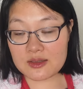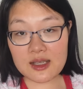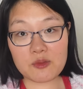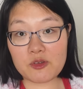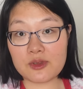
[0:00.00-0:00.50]

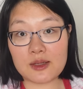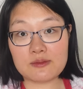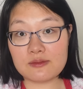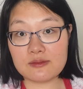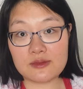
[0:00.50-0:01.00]
some of
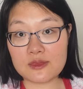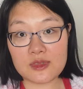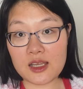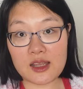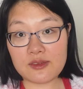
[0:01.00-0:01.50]
them
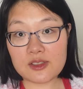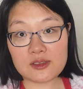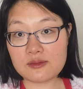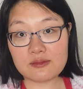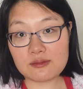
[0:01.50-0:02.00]

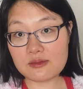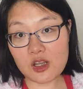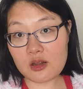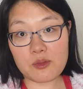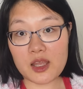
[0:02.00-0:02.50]
never
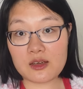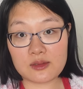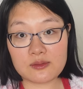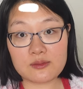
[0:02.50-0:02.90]
gone better.